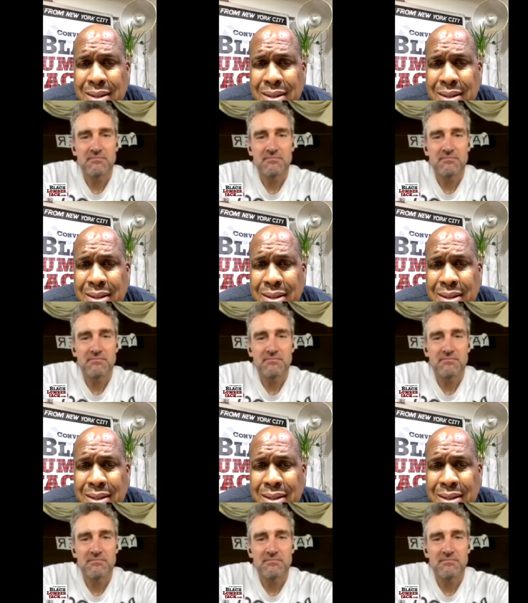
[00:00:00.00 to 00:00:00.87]

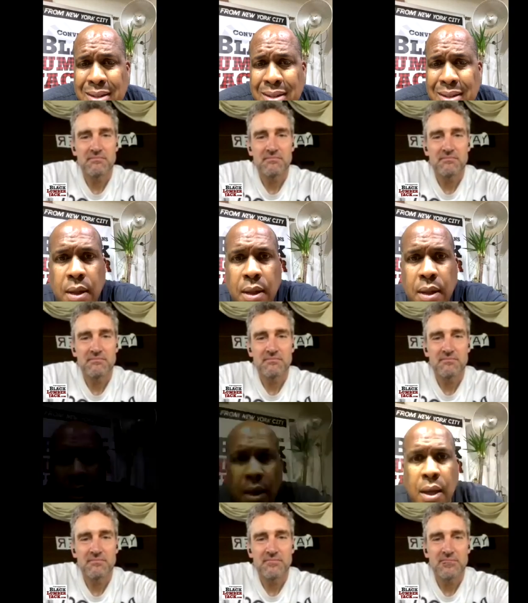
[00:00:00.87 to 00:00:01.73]

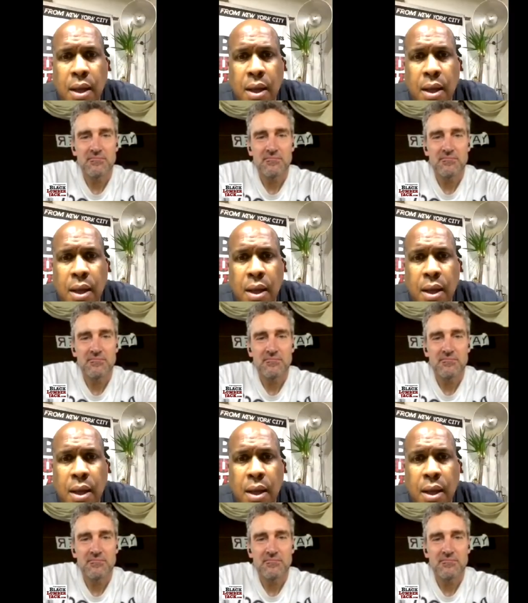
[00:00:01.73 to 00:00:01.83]
No one is speaking in this clip.